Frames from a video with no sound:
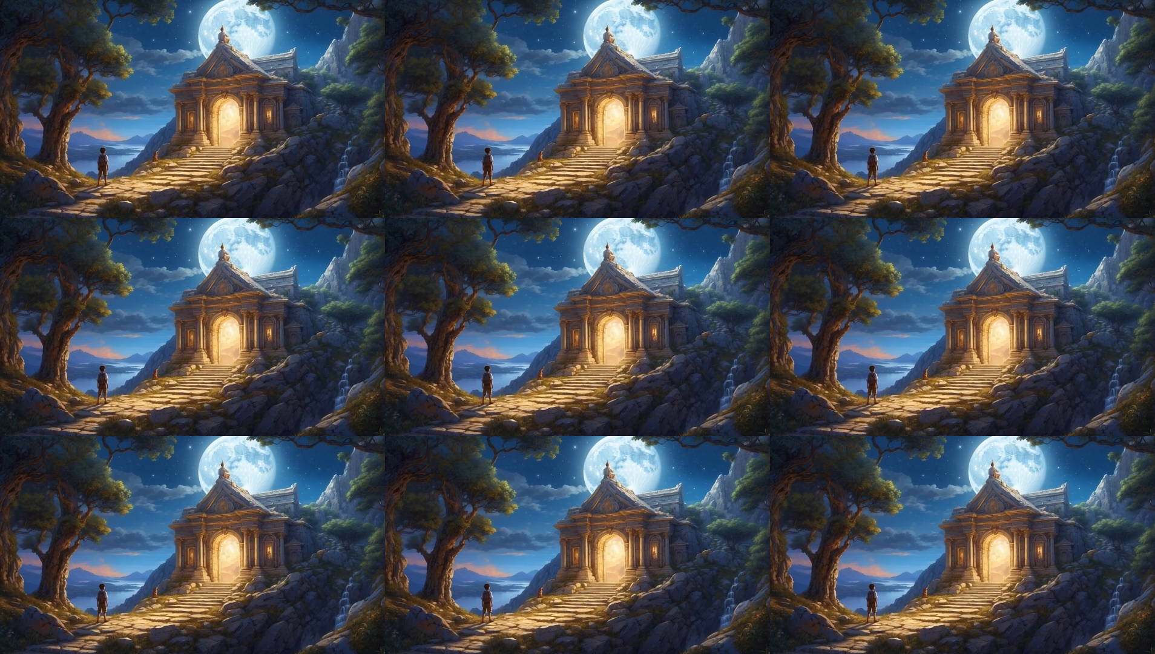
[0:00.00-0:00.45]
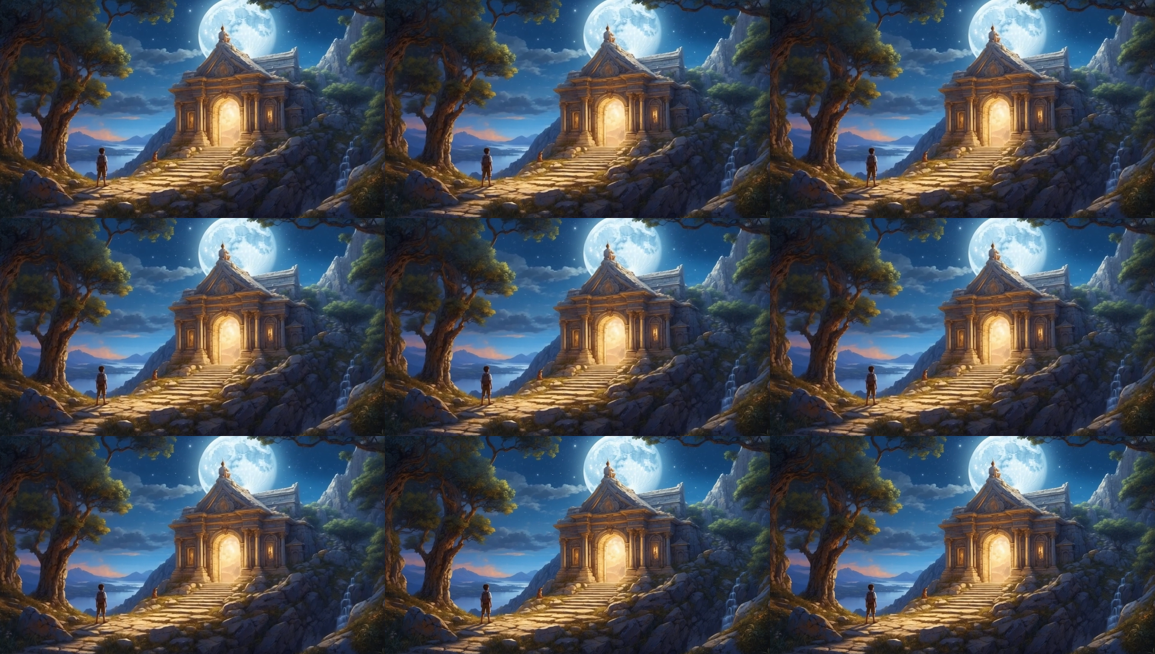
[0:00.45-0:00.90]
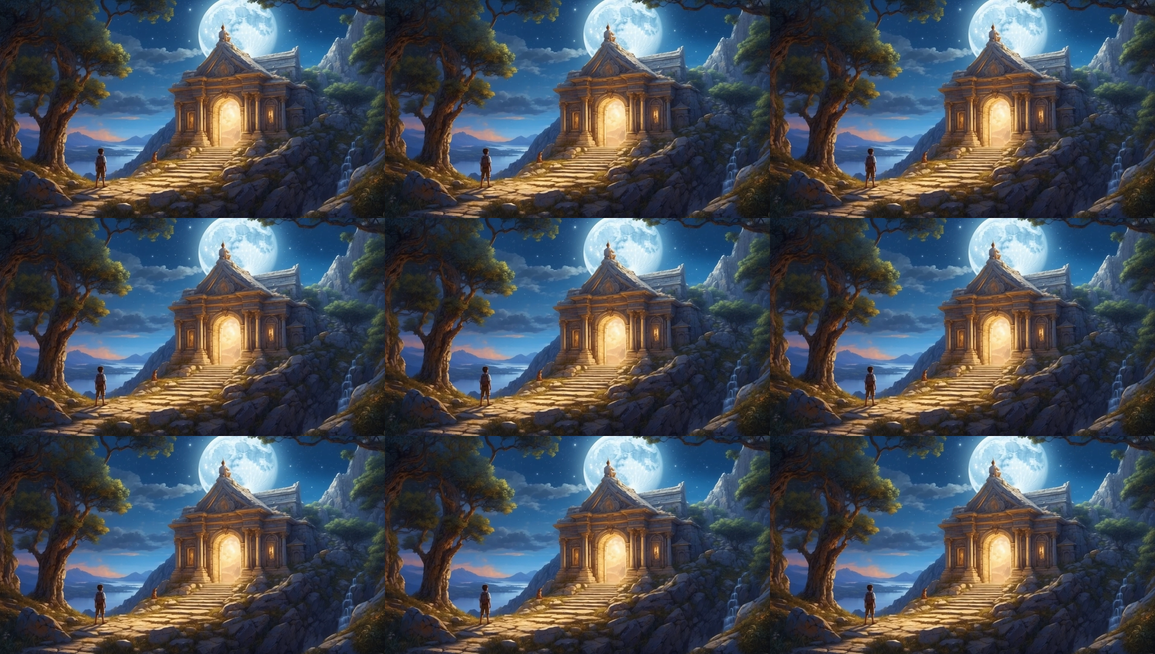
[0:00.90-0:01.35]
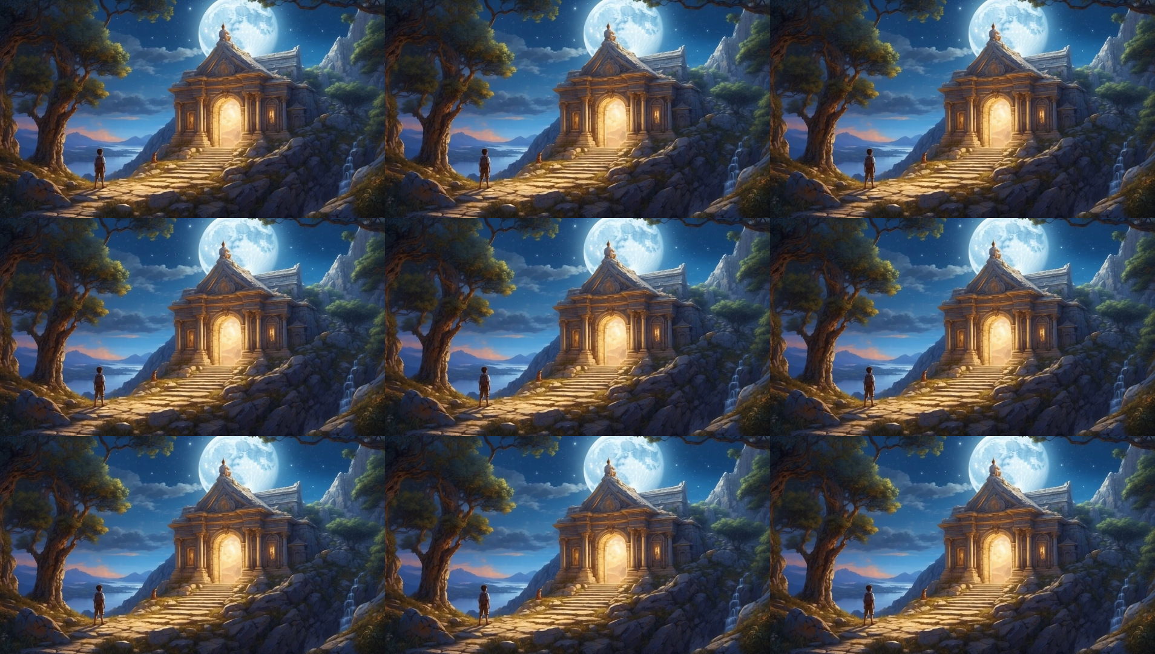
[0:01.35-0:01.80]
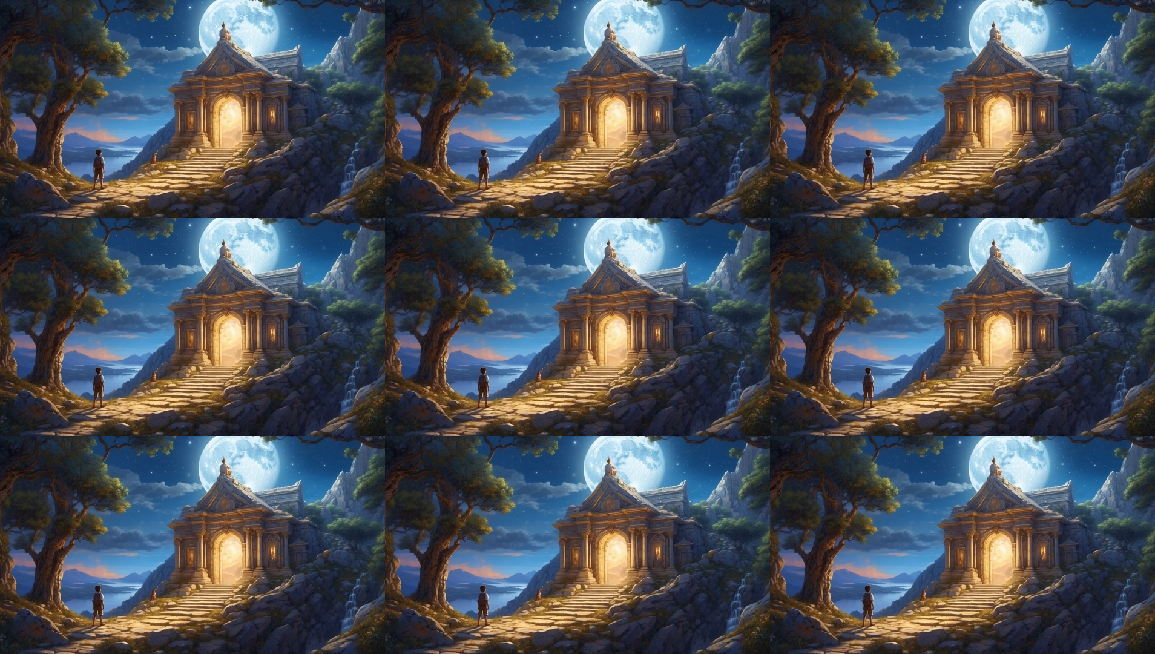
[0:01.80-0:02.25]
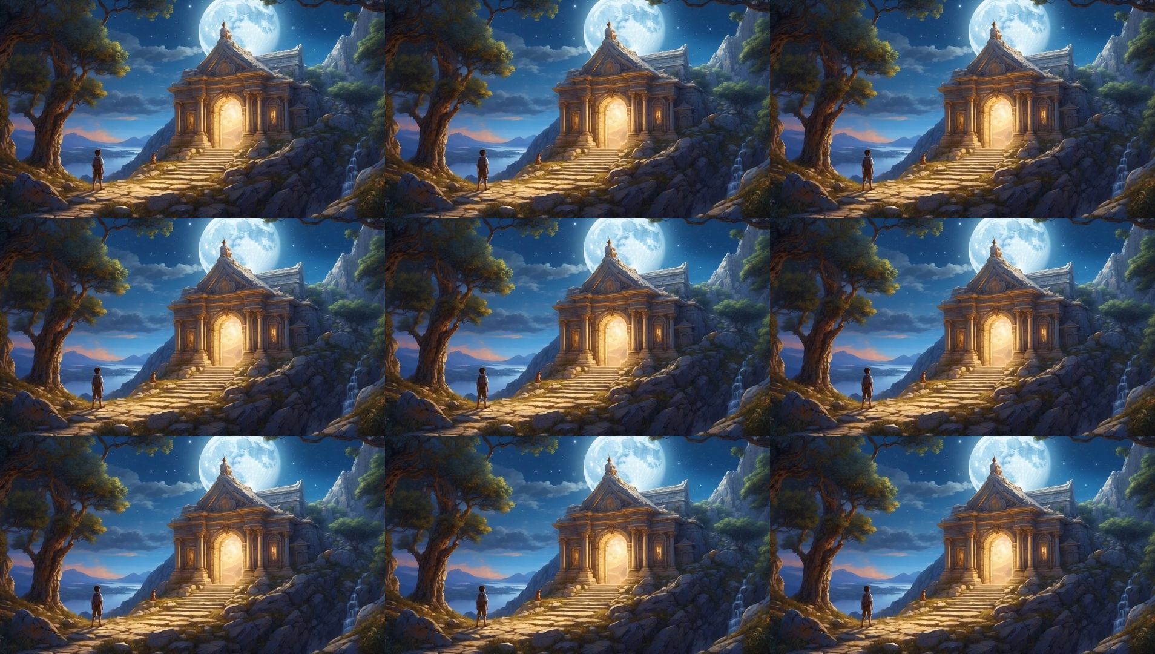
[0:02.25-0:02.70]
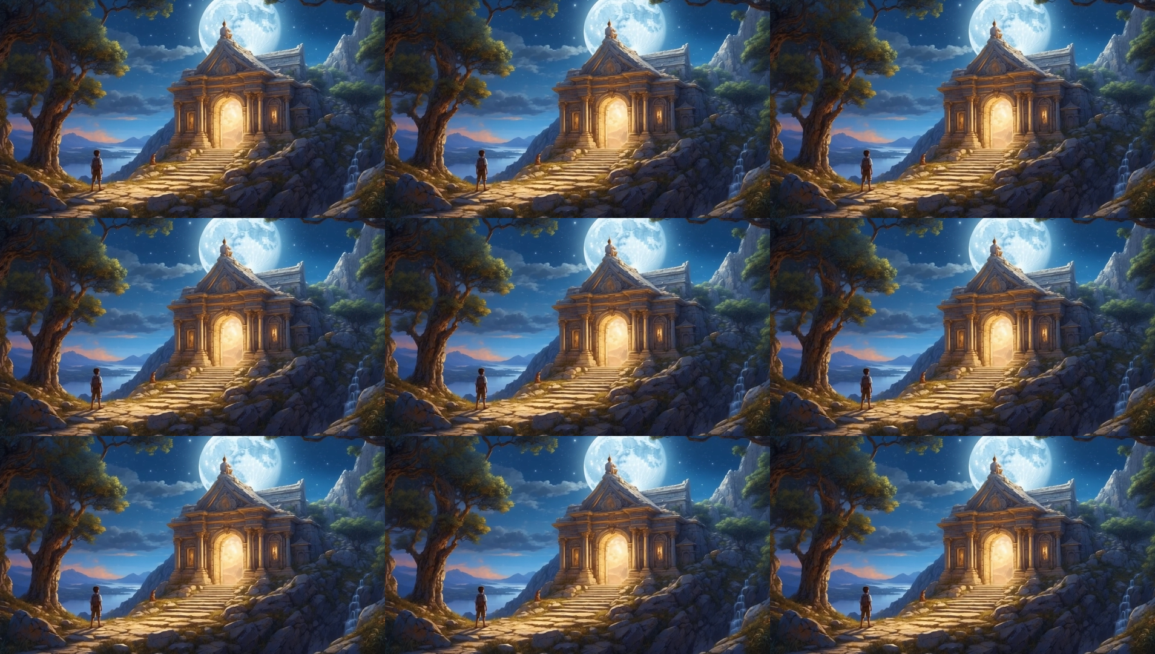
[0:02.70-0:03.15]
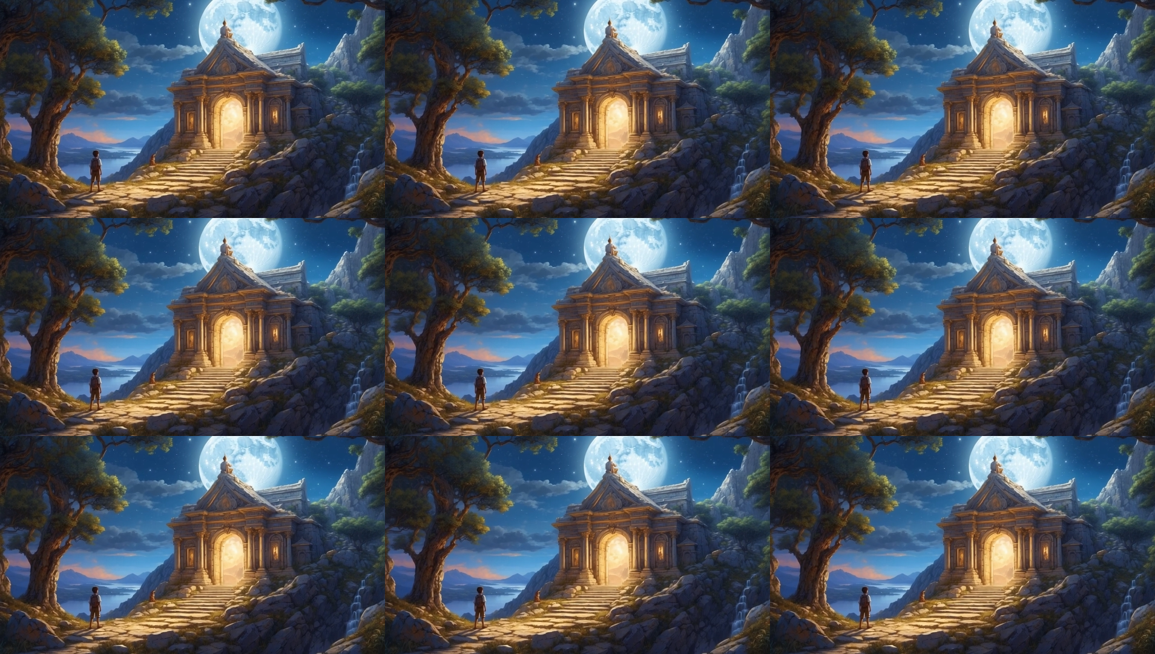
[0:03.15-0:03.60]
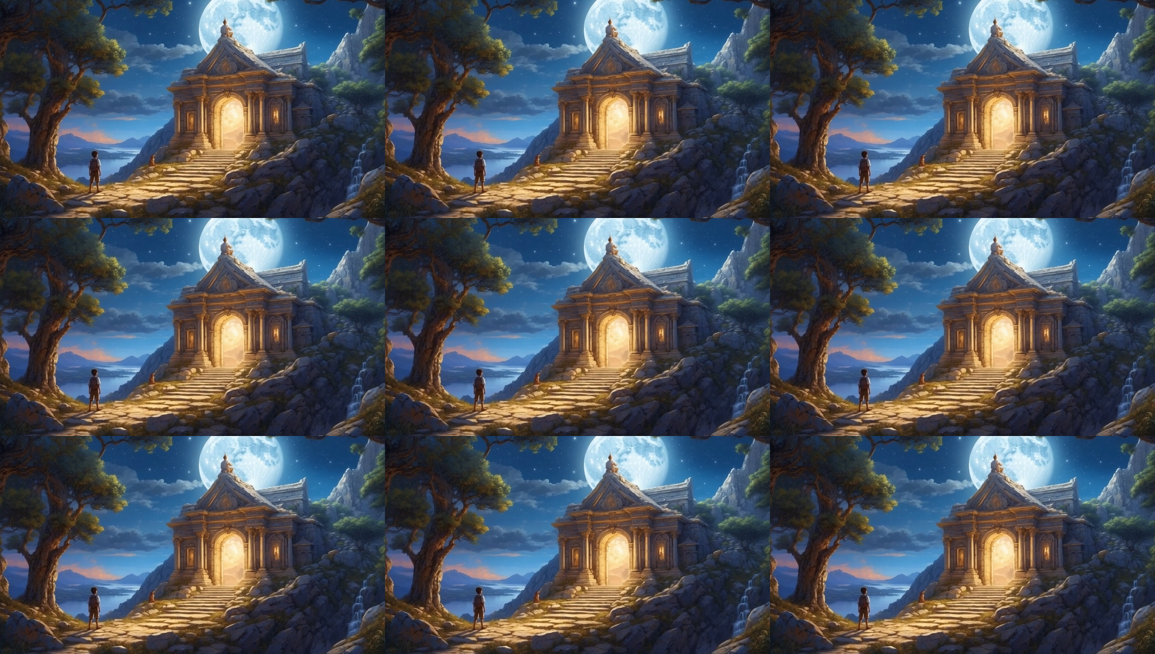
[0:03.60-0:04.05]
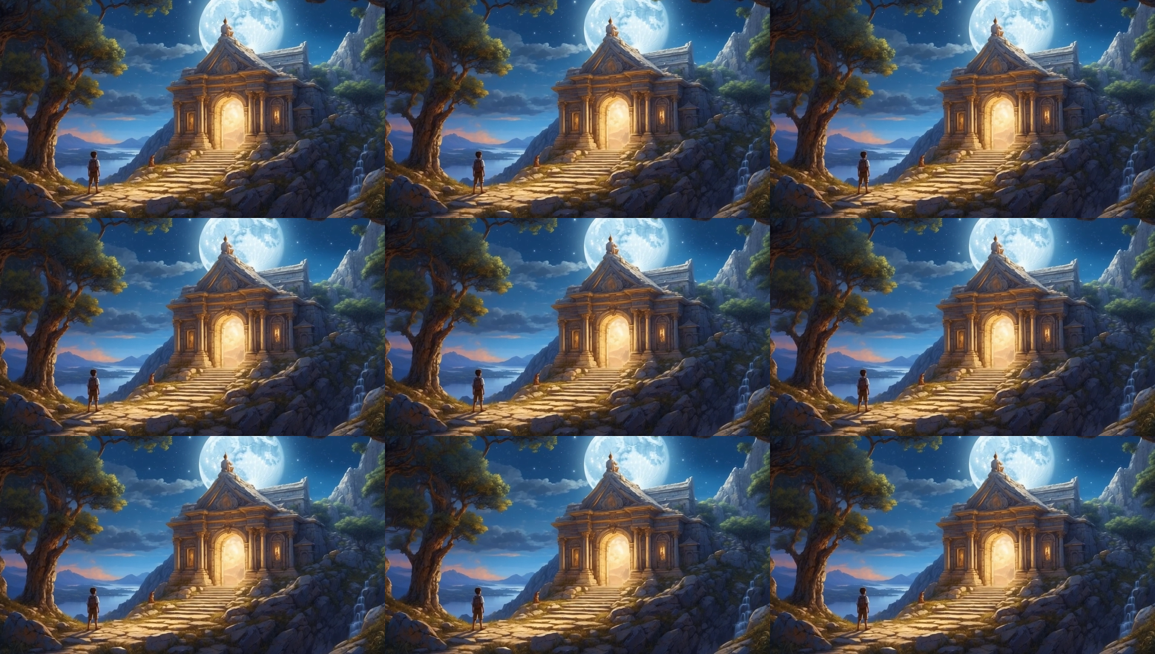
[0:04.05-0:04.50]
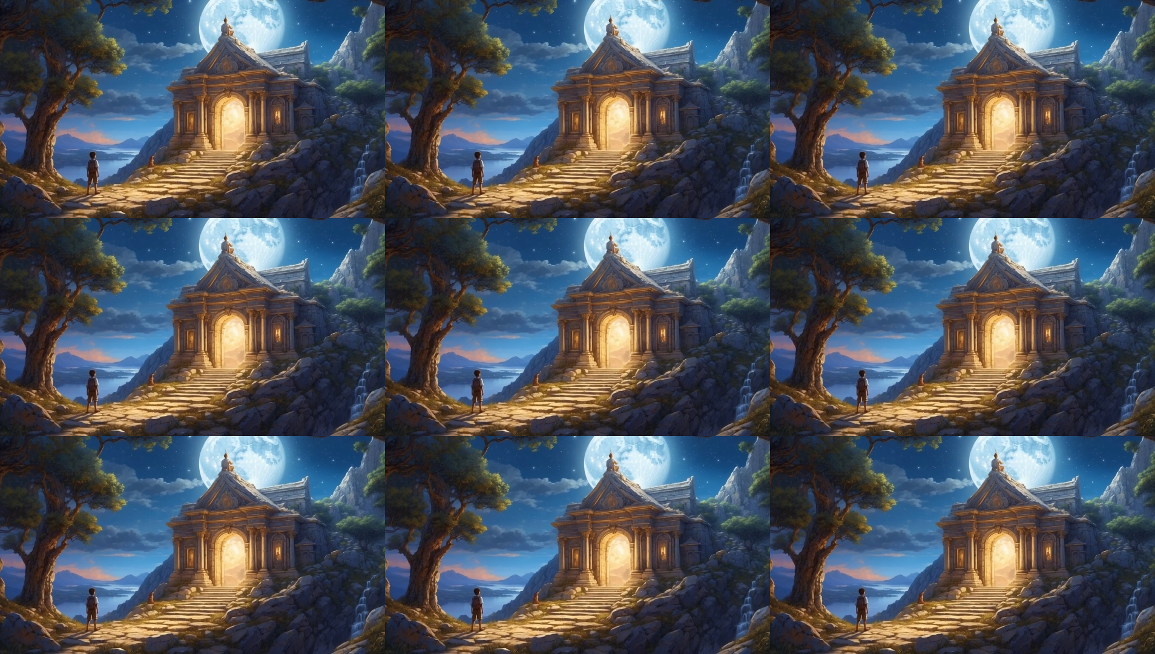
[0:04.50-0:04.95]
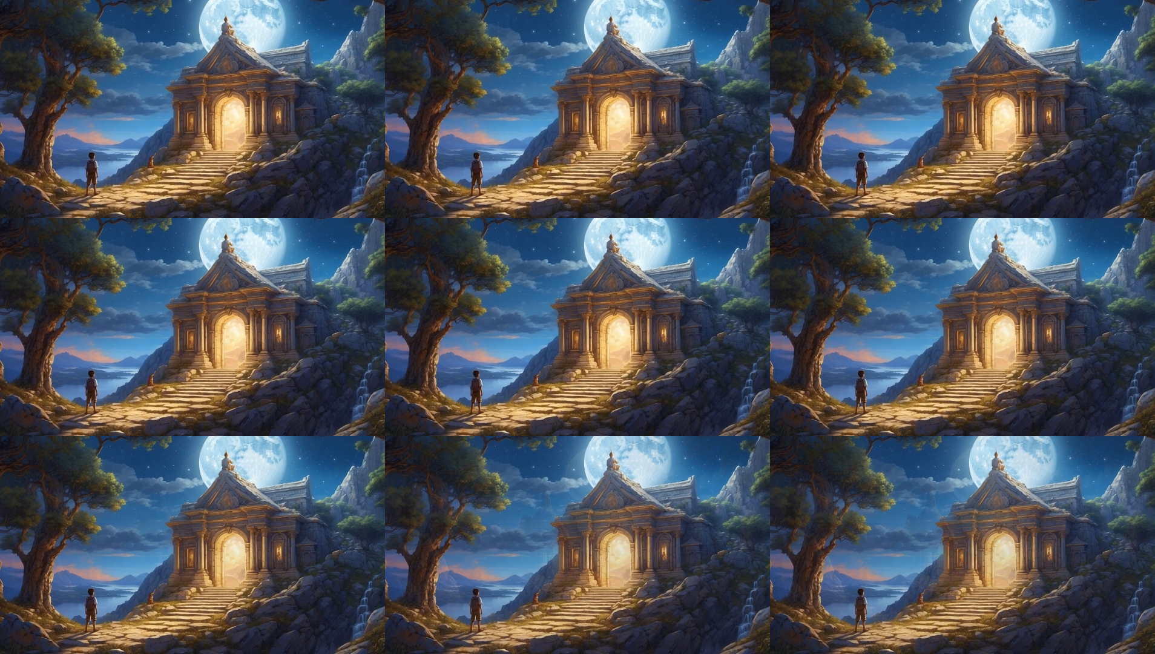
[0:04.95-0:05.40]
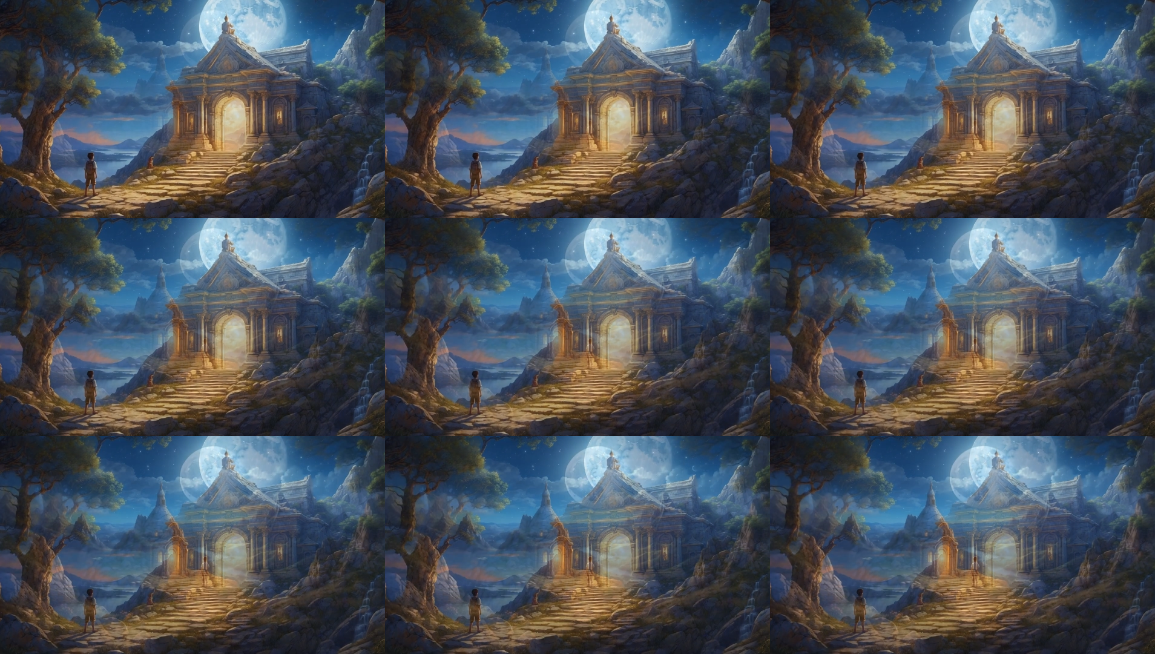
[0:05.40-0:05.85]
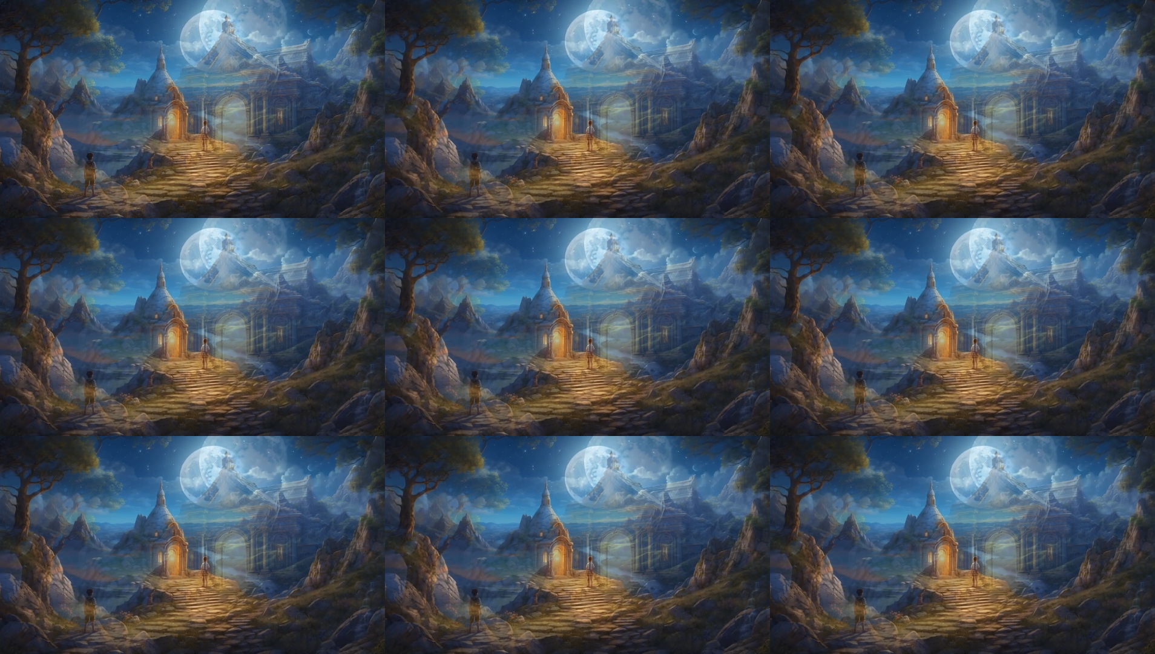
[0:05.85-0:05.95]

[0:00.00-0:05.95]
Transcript: (no speaker visible)